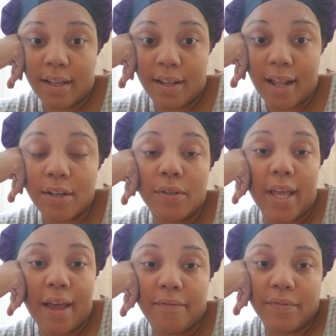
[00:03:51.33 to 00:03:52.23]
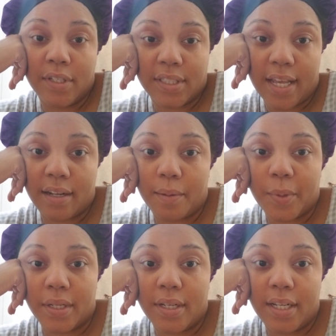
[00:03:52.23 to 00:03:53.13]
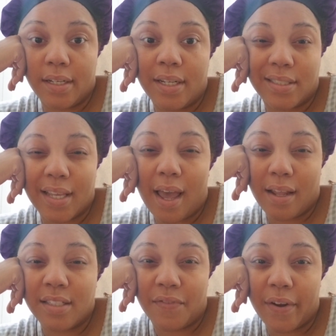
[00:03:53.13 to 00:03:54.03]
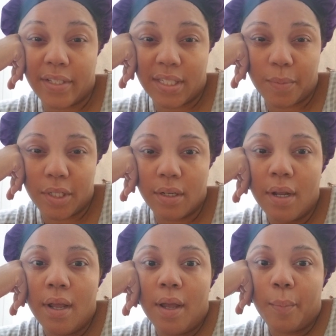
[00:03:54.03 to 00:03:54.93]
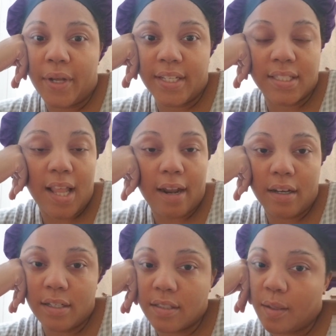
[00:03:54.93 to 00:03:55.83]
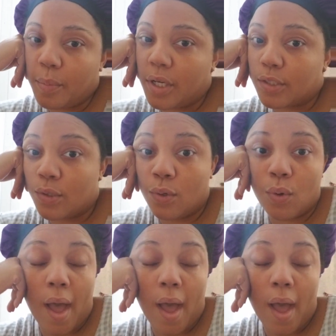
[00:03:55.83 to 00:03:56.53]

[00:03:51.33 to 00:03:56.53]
I know that I've looked that up, and it's very similar, but it's a lot of hustle and bustle.